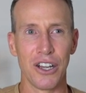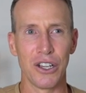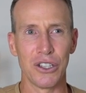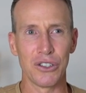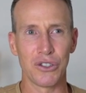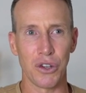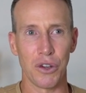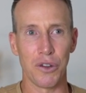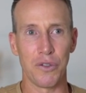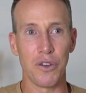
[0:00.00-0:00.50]

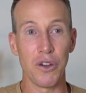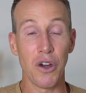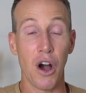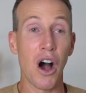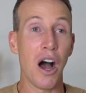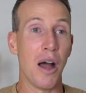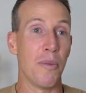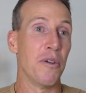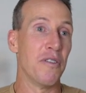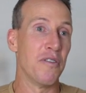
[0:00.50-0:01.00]
So if you
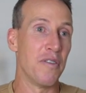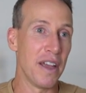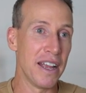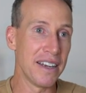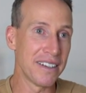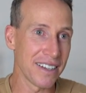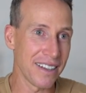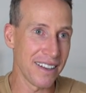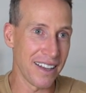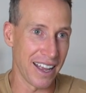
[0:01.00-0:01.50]

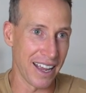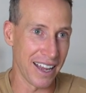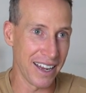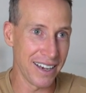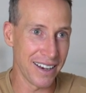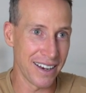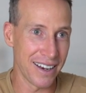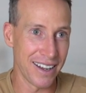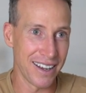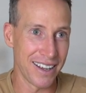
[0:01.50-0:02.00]

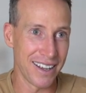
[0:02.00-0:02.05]
hyperventilate,